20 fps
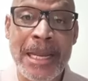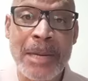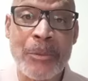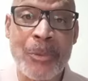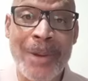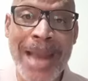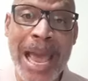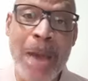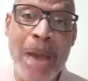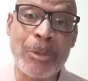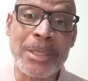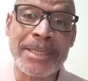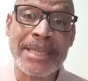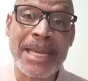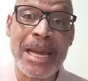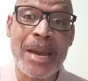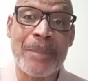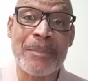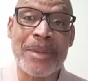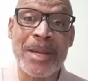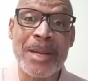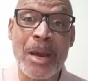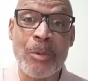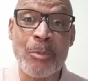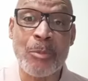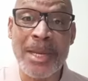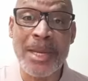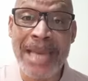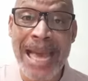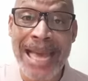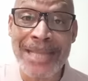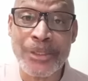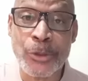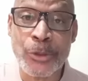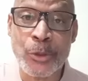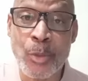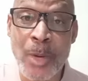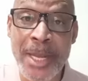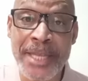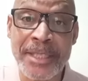when I was coming up, we got
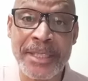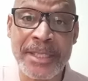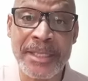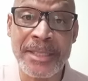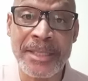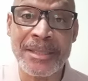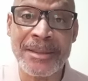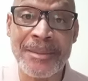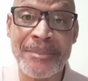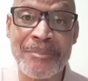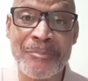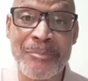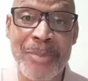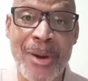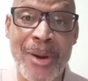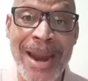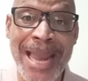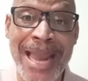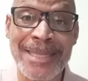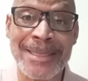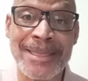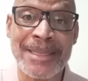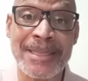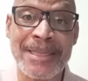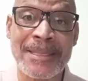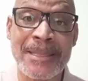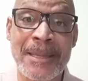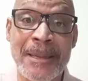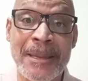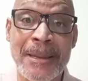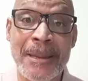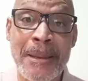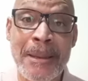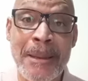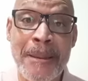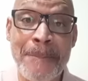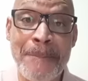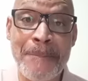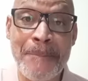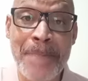switches, branches,
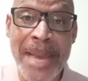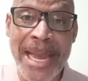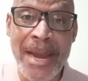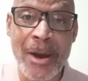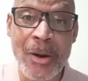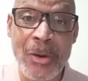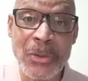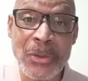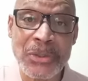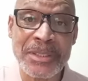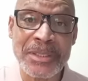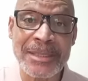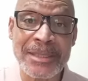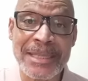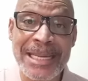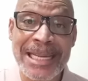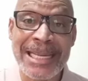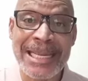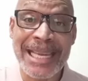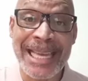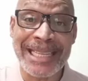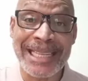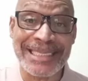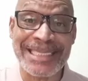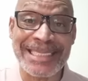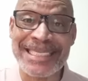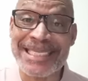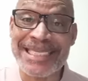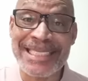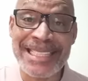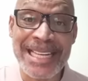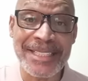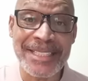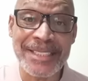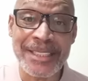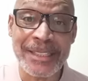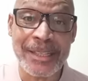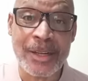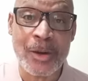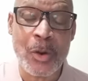belts,
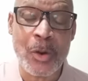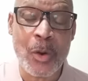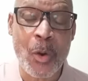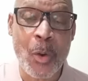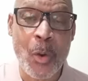extension cords.